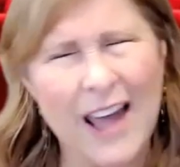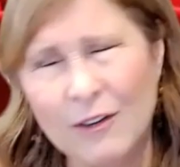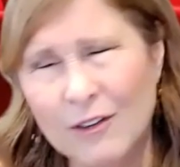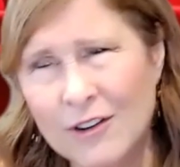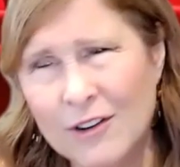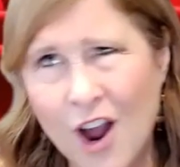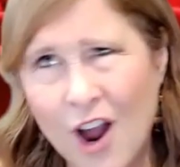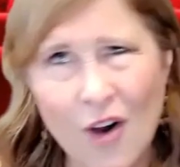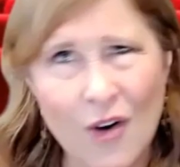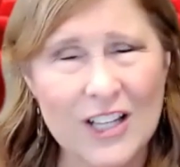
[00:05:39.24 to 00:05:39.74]
I
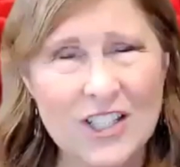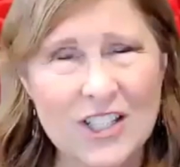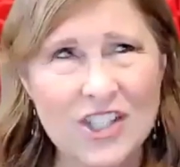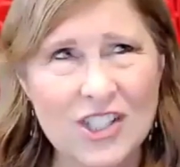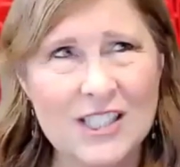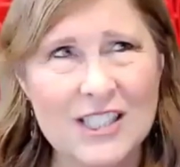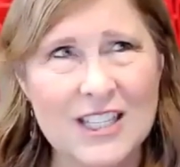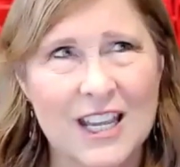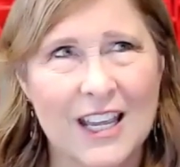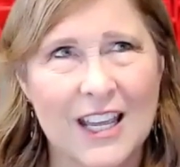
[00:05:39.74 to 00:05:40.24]
don't know.
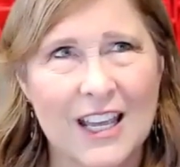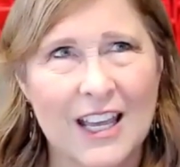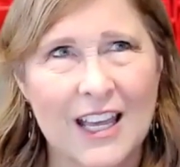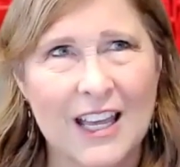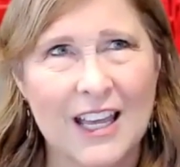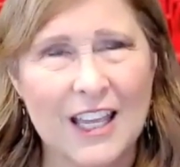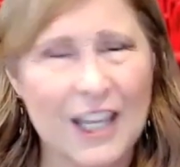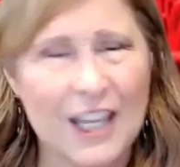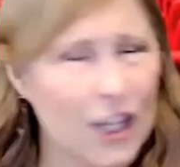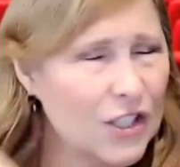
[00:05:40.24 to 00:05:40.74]

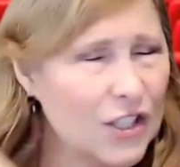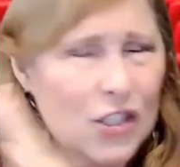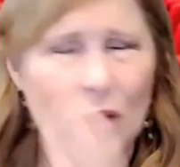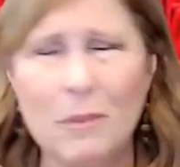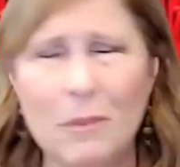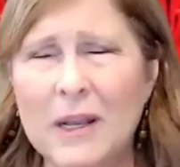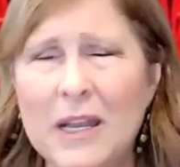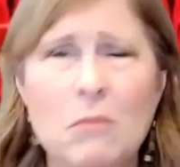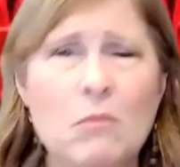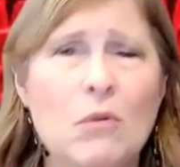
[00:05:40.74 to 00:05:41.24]

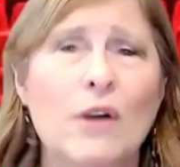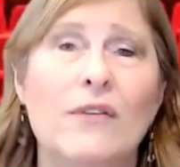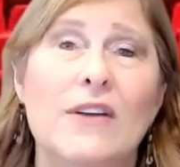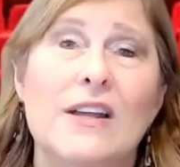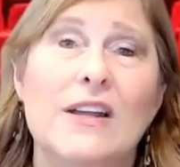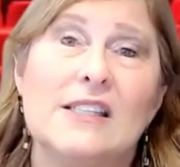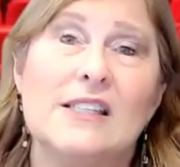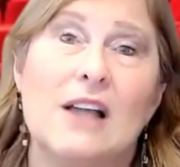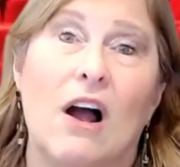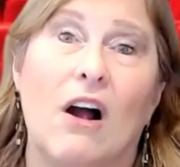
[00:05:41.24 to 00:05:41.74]
So many
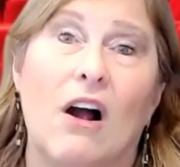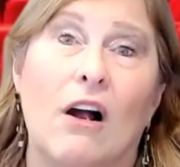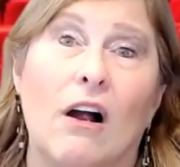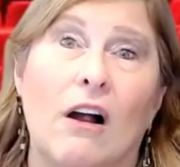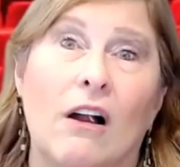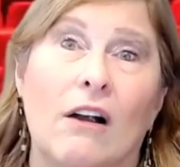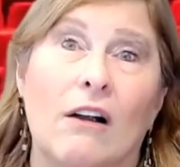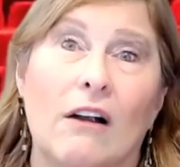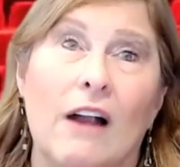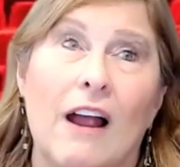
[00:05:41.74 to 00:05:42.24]
movies
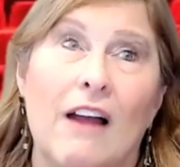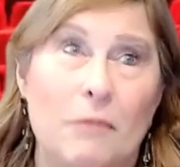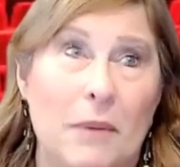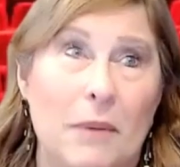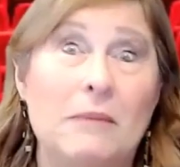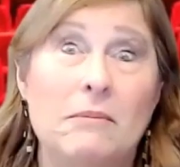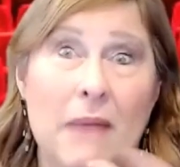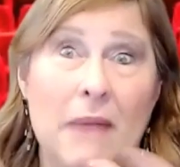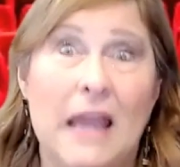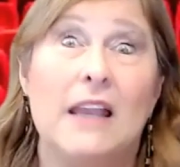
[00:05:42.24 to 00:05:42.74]
have
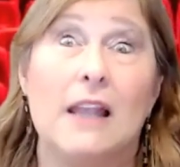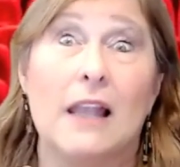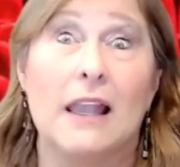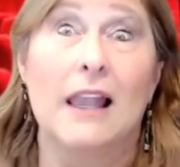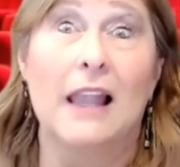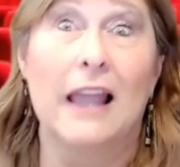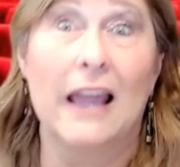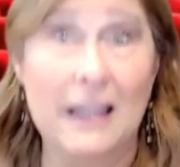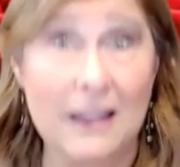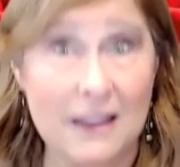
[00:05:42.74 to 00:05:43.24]
been made
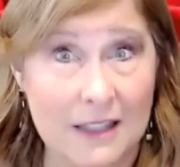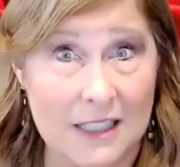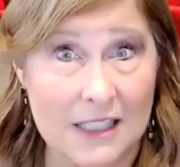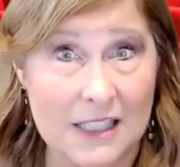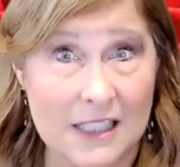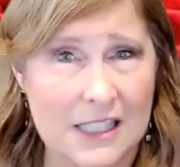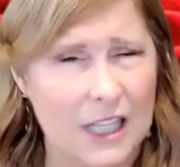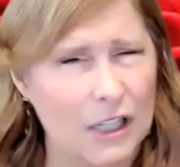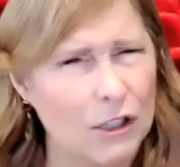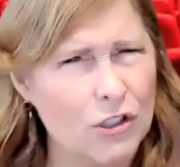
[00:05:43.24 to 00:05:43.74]
like
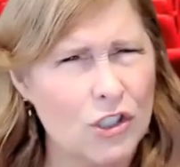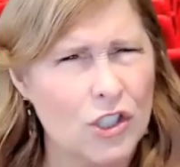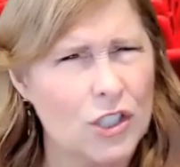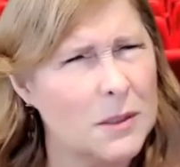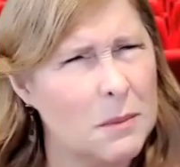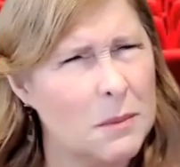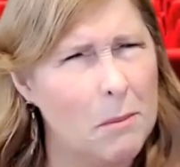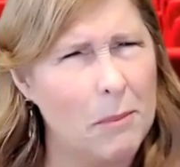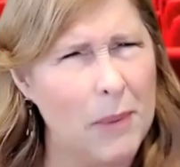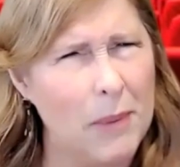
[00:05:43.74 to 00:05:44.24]
this that are
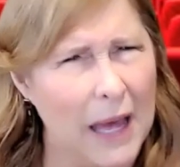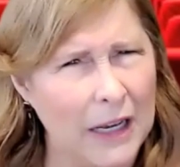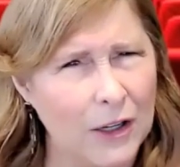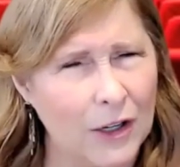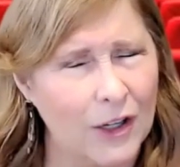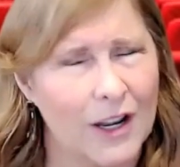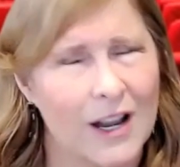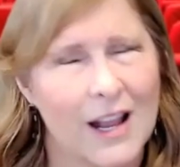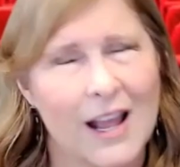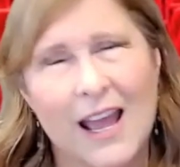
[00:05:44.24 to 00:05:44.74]
just
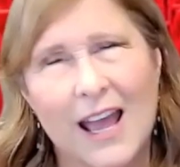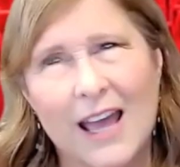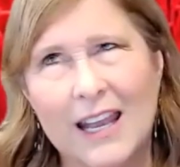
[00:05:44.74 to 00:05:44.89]
better.